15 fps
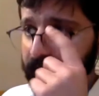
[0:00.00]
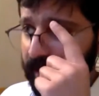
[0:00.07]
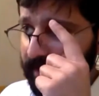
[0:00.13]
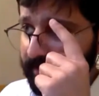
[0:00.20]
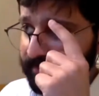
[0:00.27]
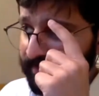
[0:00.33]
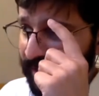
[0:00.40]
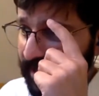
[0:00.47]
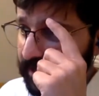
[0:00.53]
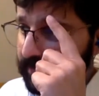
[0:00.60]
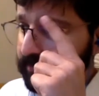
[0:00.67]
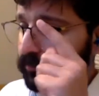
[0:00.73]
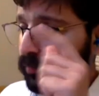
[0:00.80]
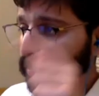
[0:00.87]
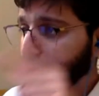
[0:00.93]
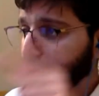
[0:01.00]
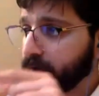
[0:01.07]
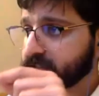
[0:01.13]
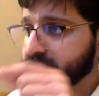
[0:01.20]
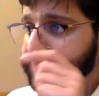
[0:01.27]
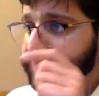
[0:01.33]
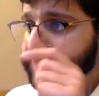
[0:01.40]
And that
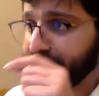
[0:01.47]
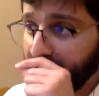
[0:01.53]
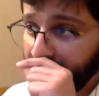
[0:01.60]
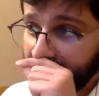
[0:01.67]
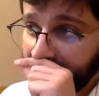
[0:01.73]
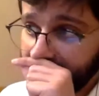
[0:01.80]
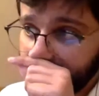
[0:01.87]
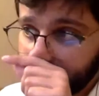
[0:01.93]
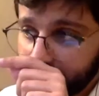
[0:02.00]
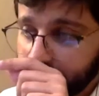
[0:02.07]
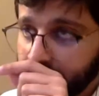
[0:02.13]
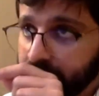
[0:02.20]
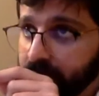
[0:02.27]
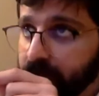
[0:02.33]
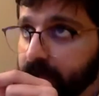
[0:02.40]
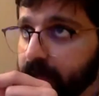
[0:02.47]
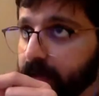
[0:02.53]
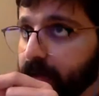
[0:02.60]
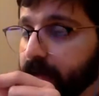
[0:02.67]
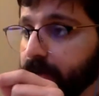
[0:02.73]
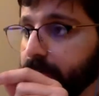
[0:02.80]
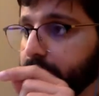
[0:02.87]
works fine
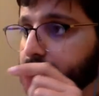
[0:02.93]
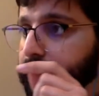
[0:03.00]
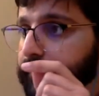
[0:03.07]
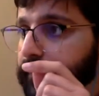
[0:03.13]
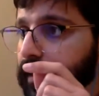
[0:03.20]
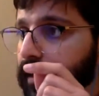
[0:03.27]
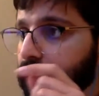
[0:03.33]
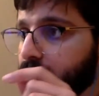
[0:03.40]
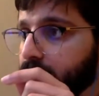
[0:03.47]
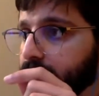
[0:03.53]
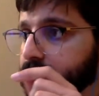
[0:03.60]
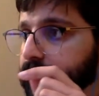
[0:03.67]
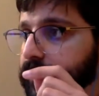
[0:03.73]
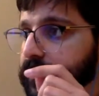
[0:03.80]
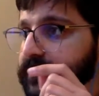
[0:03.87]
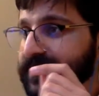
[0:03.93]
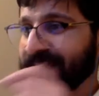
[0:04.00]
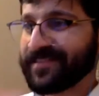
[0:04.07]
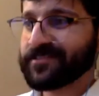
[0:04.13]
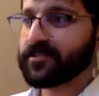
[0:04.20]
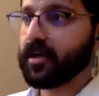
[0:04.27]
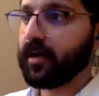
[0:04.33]
on
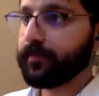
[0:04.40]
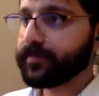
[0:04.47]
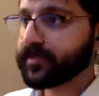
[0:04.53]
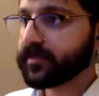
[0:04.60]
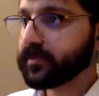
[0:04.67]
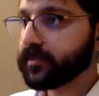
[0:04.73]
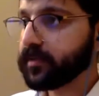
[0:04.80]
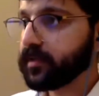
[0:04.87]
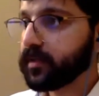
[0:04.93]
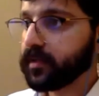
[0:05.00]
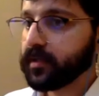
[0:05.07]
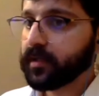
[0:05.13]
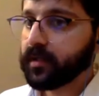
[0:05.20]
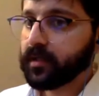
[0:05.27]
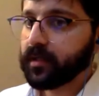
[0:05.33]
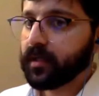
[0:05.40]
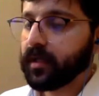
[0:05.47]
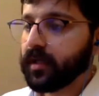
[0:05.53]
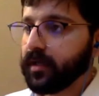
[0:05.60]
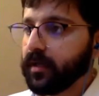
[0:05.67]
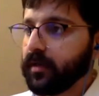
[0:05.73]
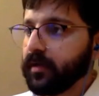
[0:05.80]
desktops.
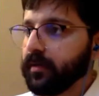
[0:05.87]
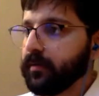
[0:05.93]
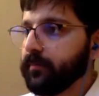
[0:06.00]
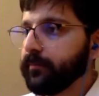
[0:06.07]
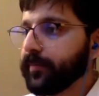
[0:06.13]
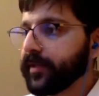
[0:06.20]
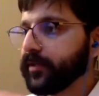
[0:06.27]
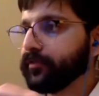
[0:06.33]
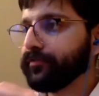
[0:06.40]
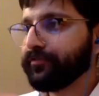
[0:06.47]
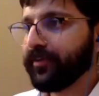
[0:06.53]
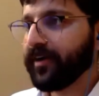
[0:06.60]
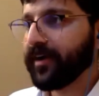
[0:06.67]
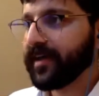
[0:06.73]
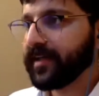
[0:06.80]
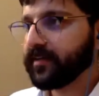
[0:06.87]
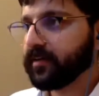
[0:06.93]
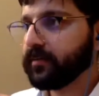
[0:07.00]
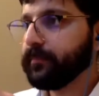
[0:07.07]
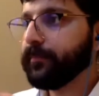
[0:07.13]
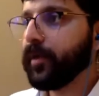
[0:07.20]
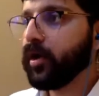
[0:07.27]
But you'll find
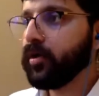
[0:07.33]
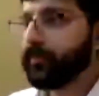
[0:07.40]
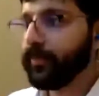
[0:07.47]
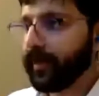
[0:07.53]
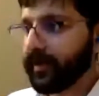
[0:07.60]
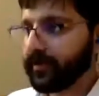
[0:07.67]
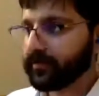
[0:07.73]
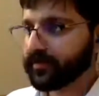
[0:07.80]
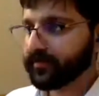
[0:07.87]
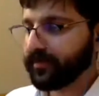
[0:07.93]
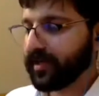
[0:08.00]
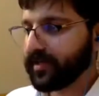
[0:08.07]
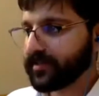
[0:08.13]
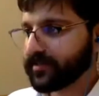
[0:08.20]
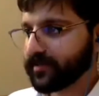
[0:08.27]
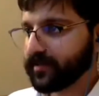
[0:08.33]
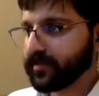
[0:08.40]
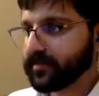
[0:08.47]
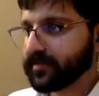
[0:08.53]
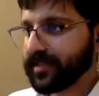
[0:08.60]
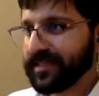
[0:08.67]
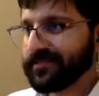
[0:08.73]
on mobile
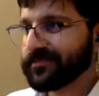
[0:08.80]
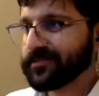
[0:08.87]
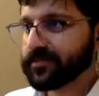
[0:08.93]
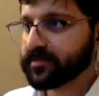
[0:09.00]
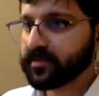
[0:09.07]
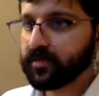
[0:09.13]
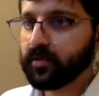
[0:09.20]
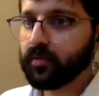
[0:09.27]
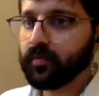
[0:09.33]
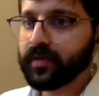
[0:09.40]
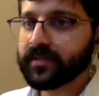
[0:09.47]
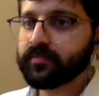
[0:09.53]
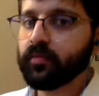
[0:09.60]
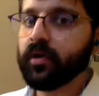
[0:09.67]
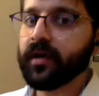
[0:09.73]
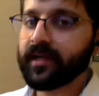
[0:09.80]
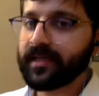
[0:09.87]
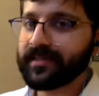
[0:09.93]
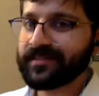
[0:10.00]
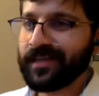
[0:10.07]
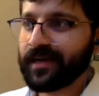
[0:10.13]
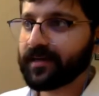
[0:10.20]
devices, it doesn't always work
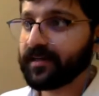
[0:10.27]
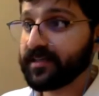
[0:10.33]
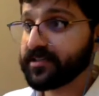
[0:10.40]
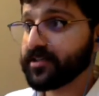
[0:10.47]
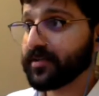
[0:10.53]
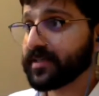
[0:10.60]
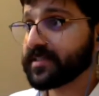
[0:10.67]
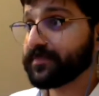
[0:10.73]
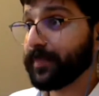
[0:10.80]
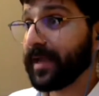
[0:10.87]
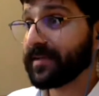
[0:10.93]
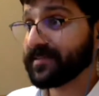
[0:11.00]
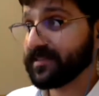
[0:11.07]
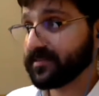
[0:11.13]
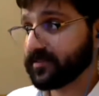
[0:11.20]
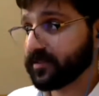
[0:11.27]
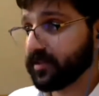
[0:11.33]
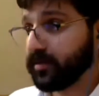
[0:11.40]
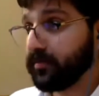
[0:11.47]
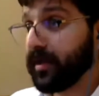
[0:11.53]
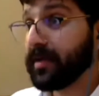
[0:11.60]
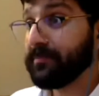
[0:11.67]
exactly as you expect it
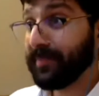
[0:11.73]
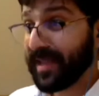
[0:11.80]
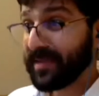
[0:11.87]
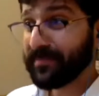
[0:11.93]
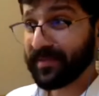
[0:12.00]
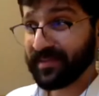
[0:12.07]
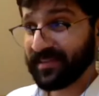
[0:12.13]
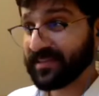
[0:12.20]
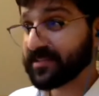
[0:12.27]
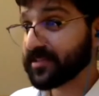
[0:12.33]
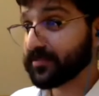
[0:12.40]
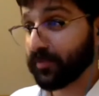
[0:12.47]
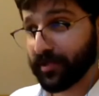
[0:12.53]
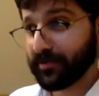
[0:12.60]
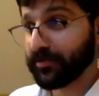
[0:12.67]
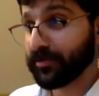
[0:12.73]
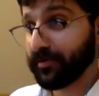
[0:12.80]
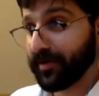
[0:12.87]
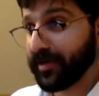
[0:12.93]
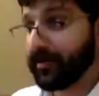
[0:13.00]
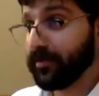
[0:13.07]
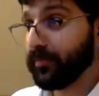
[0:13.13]
to. And maybe this is what you're
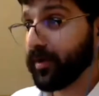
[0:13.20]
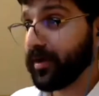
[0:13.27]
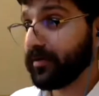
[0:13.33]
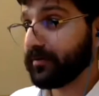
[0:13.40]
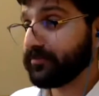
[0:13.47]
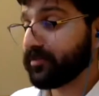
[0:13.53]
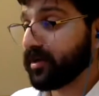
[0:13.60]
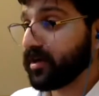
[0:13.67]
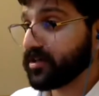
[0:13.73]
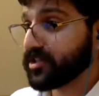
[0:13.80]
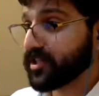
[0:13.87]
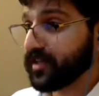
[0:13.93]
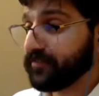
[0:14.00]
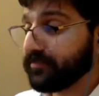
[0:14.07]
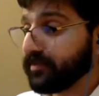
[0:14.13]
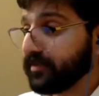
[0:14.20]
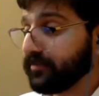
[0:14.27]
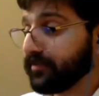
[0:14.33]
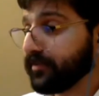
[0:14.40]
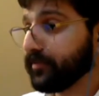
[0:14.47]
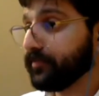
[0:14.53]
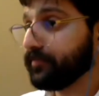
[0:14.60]
already aware of, Raji,
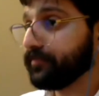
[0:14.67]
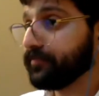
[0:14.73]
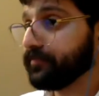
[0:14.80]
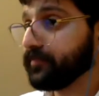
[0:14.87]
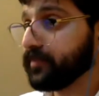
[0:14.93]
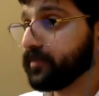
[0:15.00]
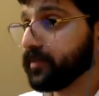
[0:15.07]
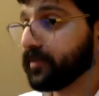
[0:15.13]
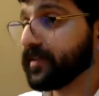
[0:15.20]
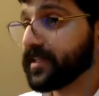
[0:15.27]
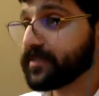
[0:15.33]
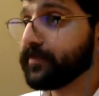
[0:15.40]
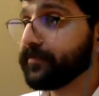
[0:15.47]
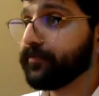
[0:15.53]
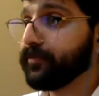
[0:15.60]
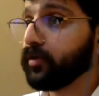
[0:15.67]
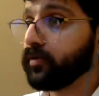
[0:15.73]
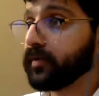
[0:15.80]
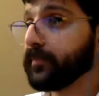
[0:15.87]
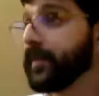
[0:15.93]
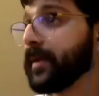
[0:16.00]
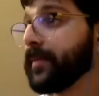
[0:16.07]
if you've done this
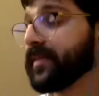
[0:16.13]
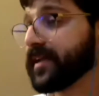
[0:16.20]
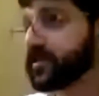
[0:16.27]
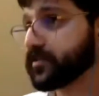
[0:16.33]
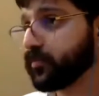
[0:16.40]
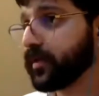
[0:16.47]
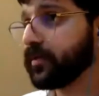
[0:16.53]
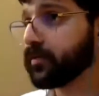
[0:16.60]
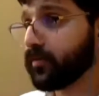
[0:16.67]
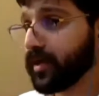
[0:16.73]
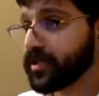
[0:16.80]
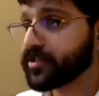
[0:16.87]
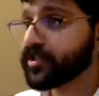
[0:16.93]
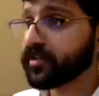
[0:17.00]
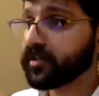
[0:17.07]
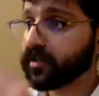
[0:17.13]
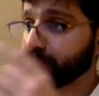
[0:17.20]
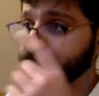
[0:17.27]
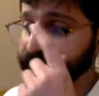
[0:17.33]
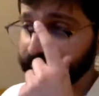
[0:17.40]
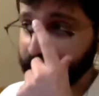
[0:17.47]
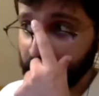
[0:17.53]
before, and maybe that's where your question
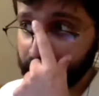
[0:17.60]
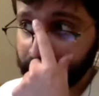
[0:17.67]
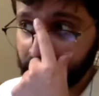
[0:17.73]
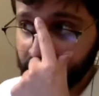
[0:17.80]
comes from.